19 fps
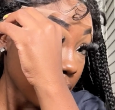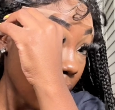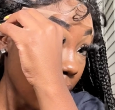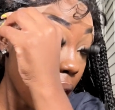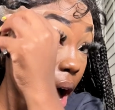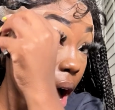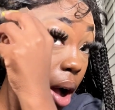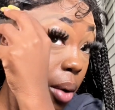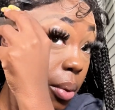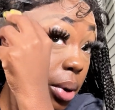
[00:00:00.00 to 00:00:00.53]
I
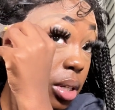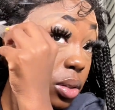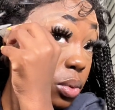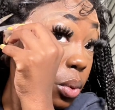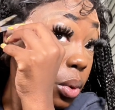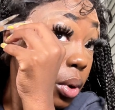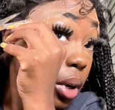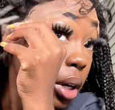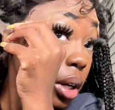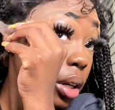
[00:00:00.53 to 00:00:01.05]
always
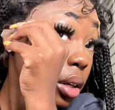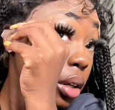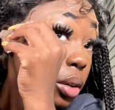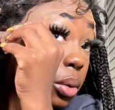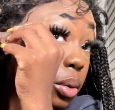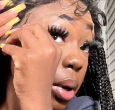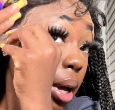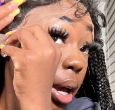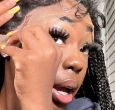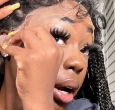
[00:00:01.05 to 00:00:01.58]
wanted to
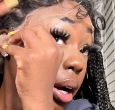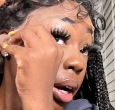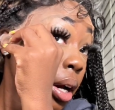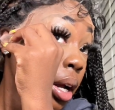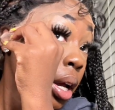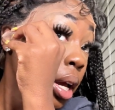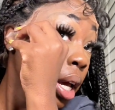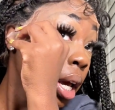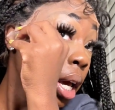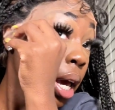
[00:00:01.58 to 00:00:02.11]
do hair.
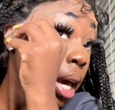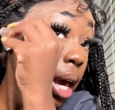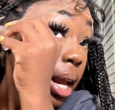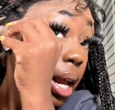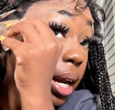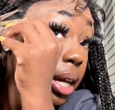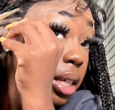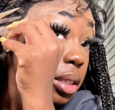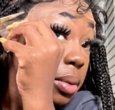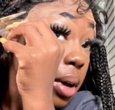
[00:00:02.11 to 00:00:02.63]

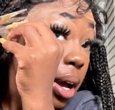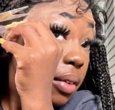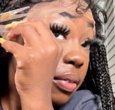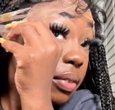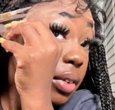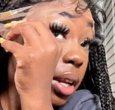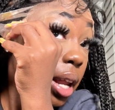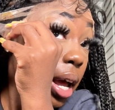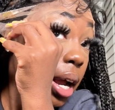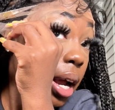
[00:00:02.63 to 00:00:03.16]
And that's why I
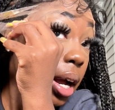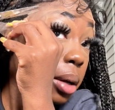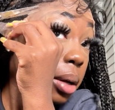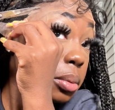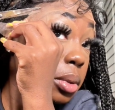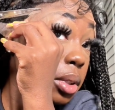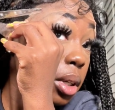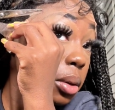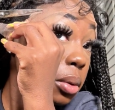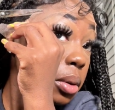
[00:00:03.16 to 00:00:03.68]
feel like I'm
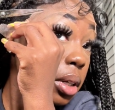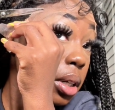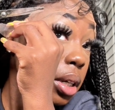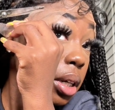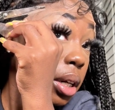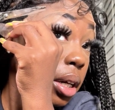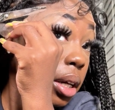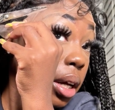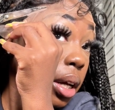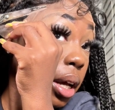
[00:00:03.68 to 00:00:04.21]
so
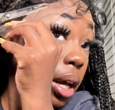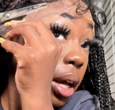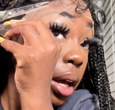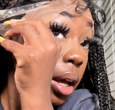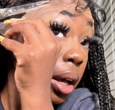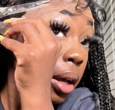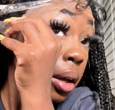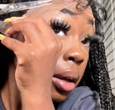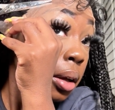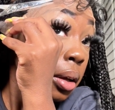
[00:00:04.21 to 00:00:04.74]
good
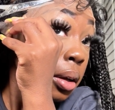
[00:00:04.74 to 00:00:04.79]
at